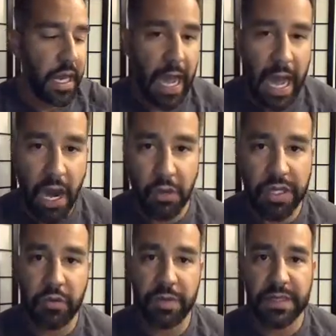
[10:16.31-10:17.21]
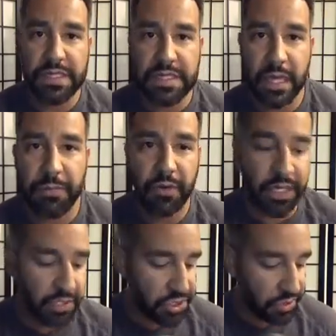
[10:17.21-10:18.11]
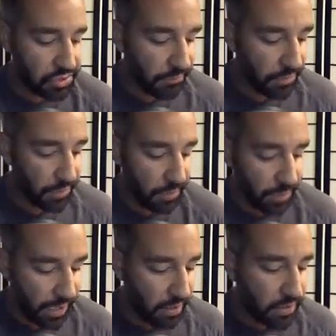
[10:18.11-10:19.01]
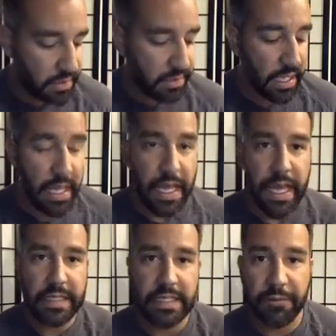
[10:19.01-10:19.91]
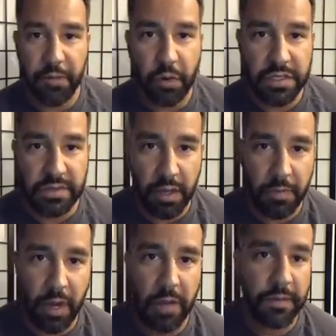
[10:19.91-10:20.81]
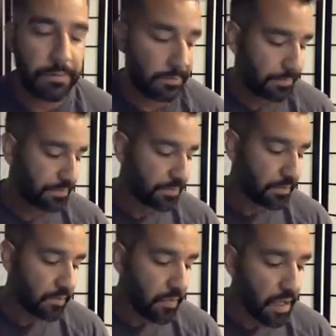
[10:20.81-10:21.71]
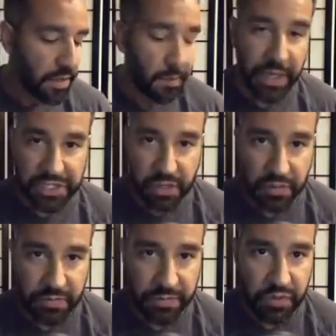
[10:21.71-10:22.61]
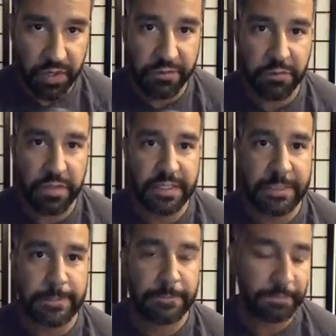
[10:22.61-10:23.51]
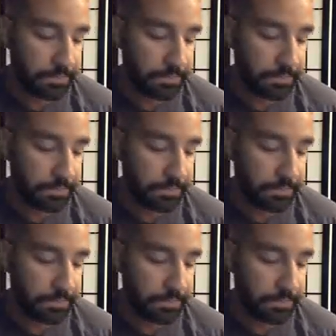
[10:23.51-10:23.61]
How can we be separating children from their parents? Except for one small problem. The picture was from 2014.